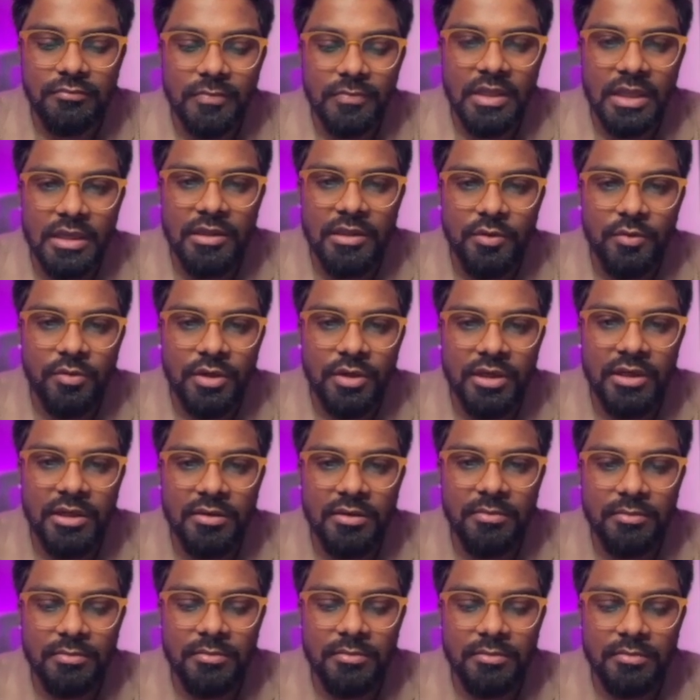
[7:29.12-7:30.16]

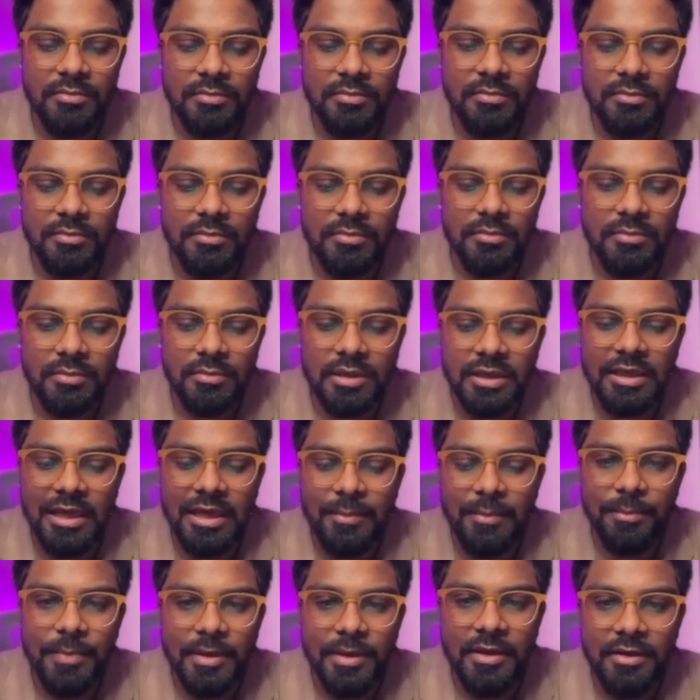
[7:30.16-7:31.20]
UTM
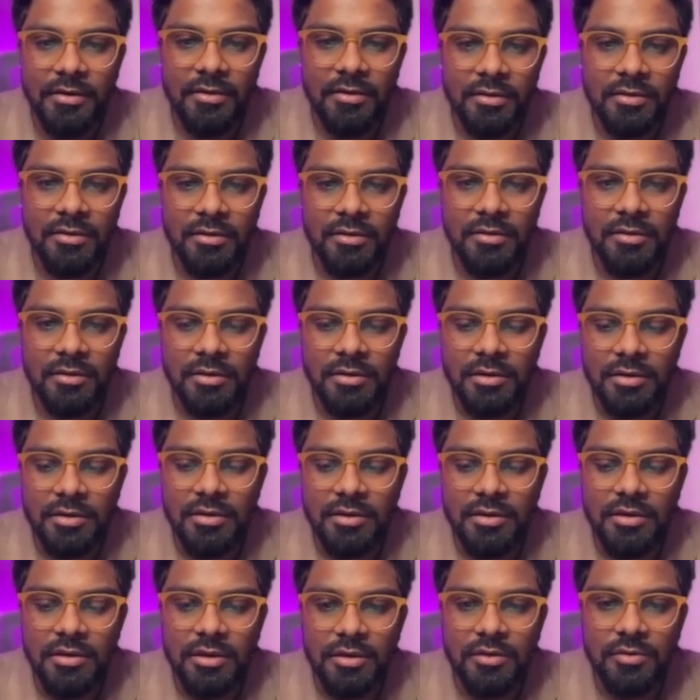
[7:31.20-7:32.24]
campaign
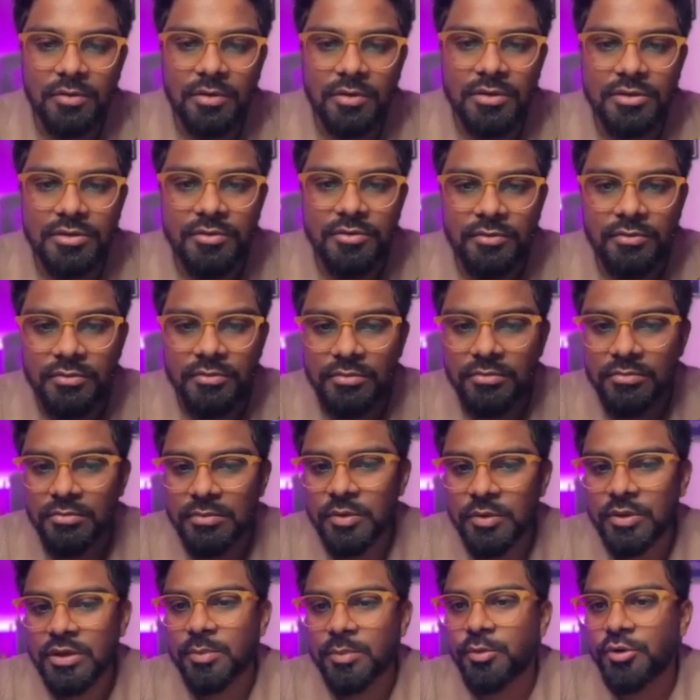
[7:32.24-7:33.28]
equals to,
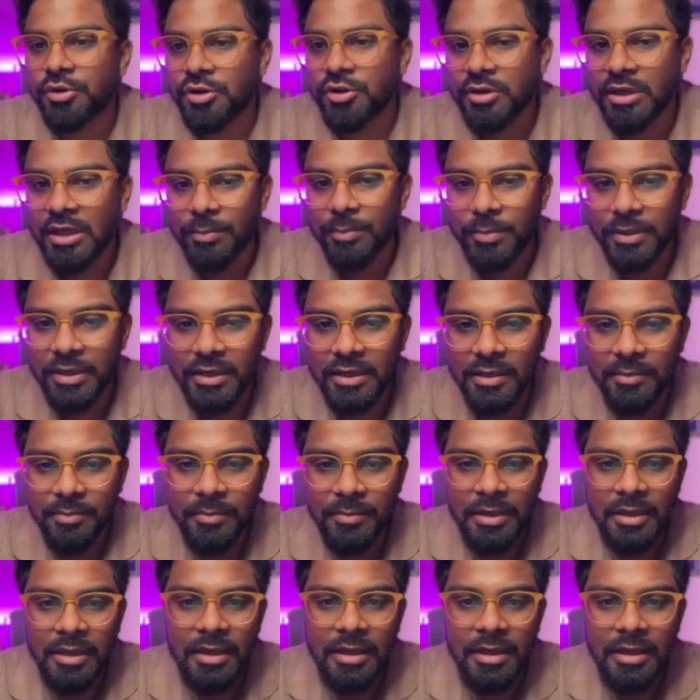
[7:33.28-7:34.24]
you can put your campaign name.